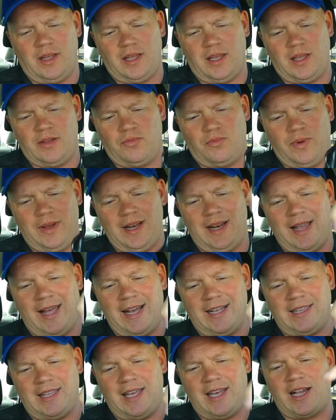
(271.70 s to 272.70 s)
If we
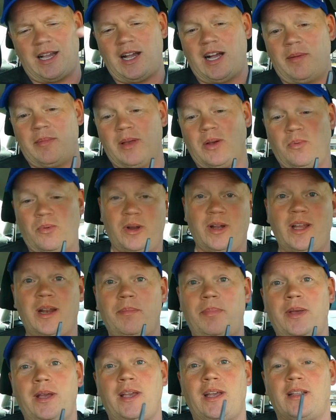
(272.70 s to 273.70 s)
like that comment, we're
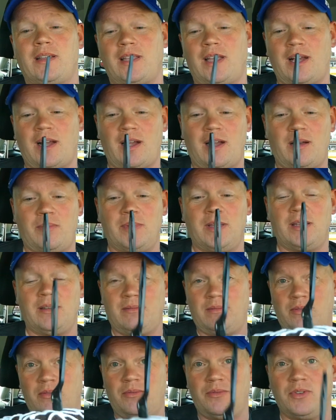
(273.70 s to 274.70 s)
gonna pick out that comment,
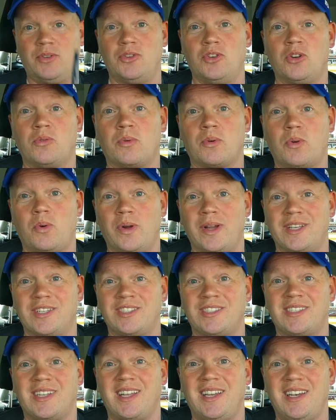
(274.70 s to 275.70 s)
review your
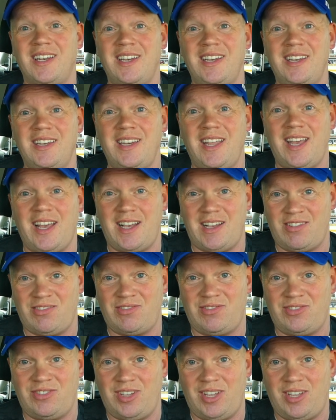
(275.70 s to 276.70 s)
request
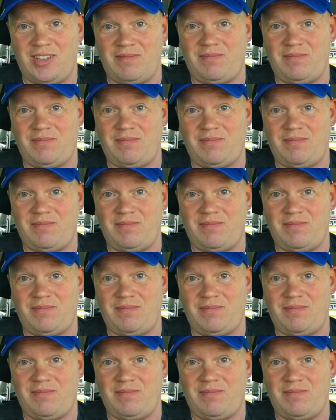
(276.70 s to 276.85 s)
next.